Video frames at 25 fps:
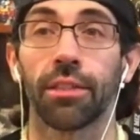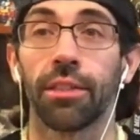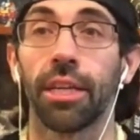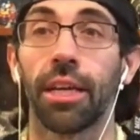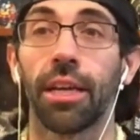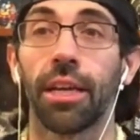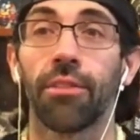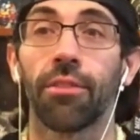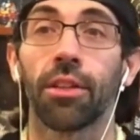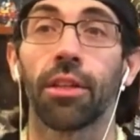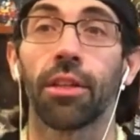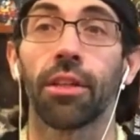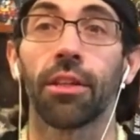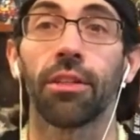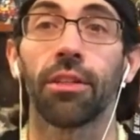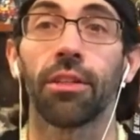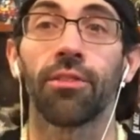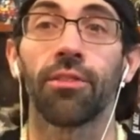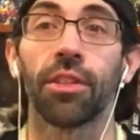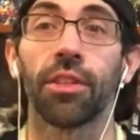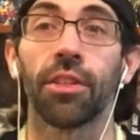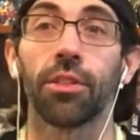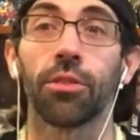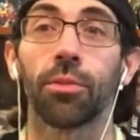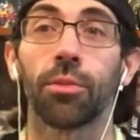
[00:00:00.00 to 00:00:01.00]
And they have a lot of
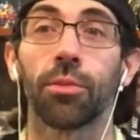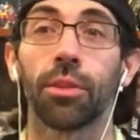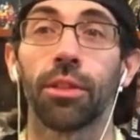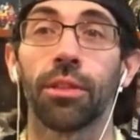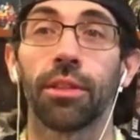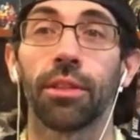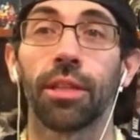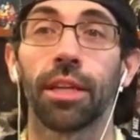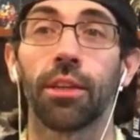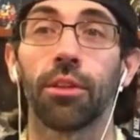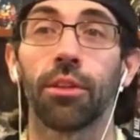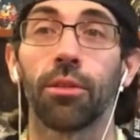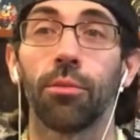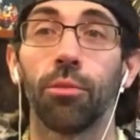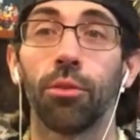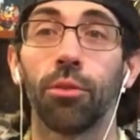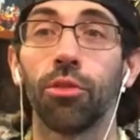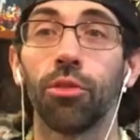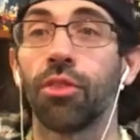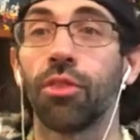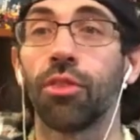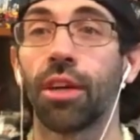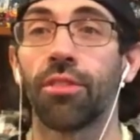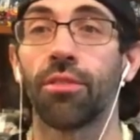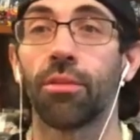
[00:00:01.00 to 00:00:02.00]
defensemen that they could
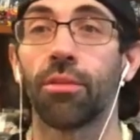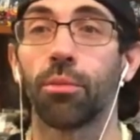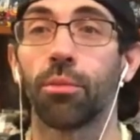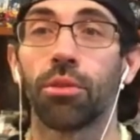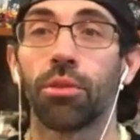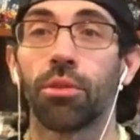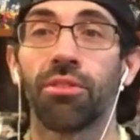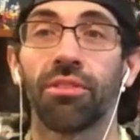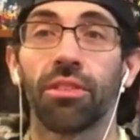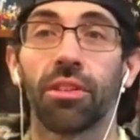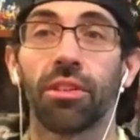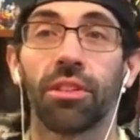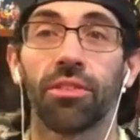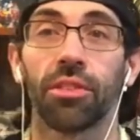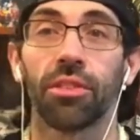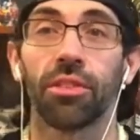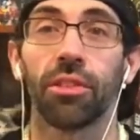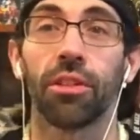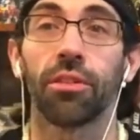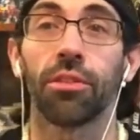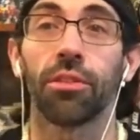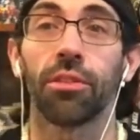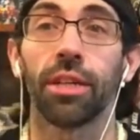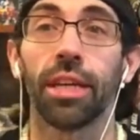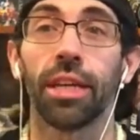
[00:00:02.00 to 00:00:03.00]
move. Ivan Provorov's
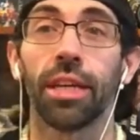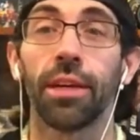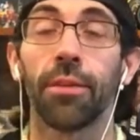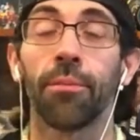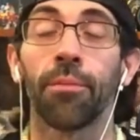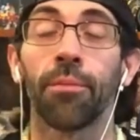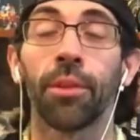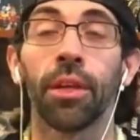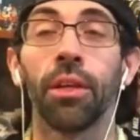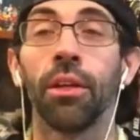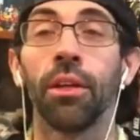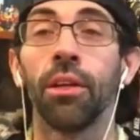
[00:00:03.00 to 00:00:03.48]
another name.